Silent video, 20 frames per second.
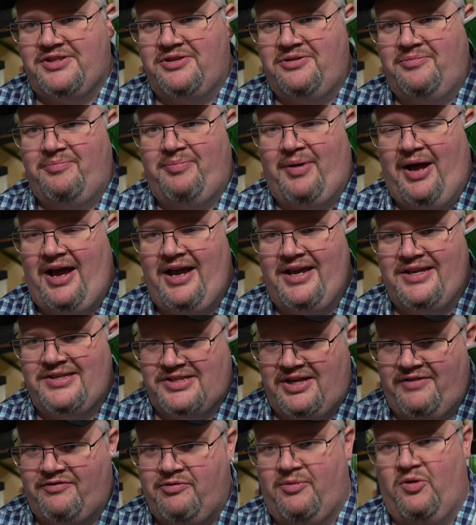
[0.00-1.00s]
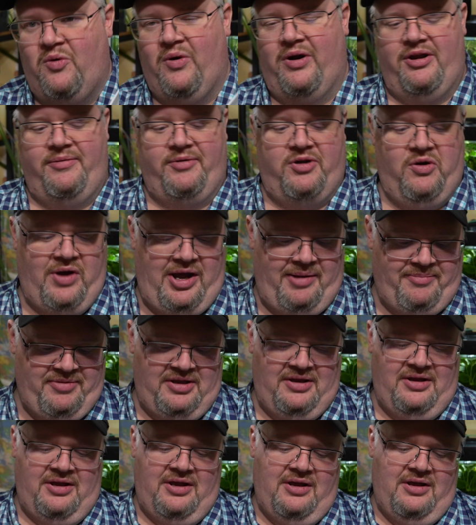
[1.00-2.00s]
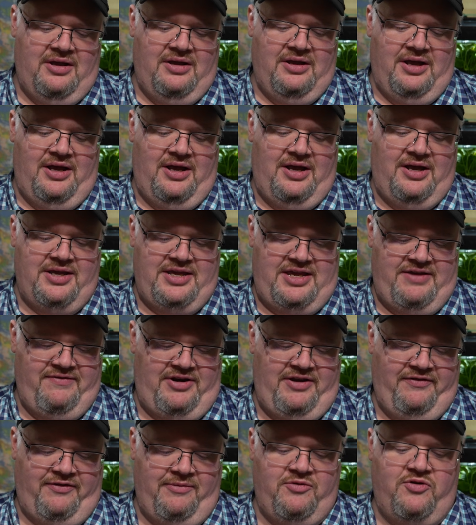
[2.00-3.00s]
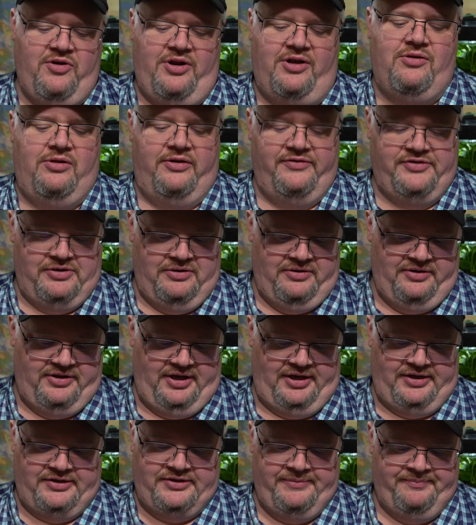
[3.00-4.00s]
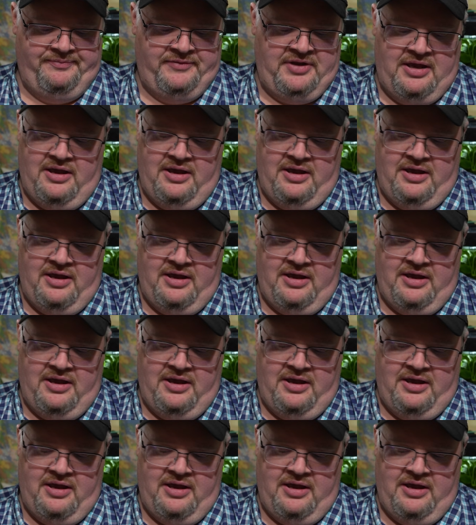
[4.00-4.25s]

buy stuff from Aquarium Co-op, even if I'm critical of certain things.